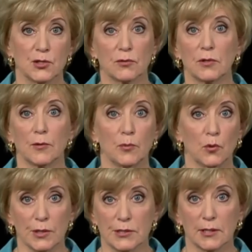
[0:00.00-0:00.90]
His two little
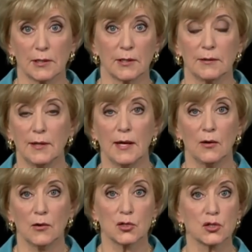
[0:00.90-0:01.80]
boys.
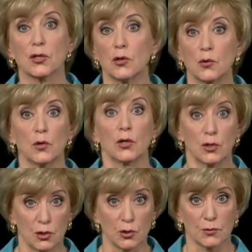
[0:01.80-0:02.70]
They are so
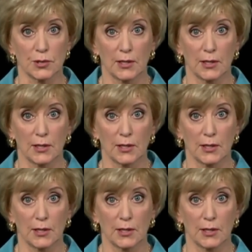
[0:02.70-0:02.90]
cute.